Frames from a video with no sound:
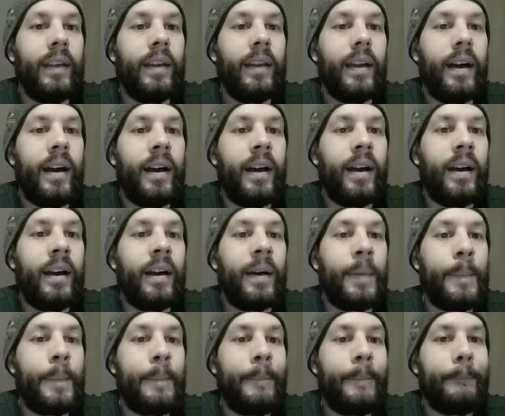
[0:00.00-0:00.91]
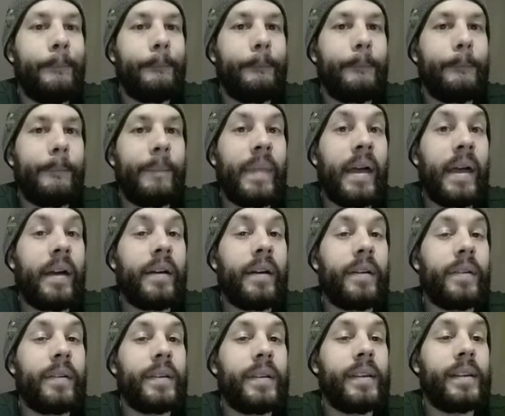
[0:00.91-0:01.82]

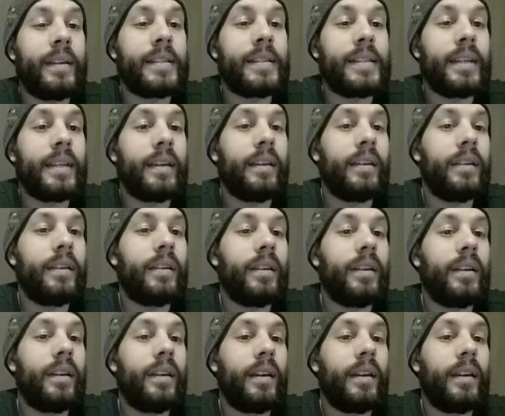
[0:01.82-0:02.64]
Now he can take